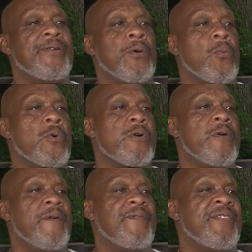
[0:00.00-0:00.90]
the
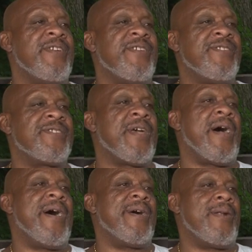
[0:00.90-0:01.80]
world these
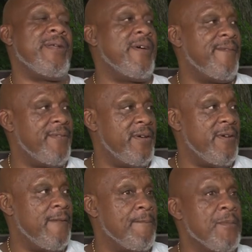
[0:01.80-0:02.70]
guys live
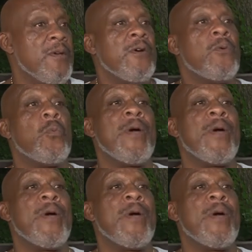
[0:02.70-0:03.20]
in.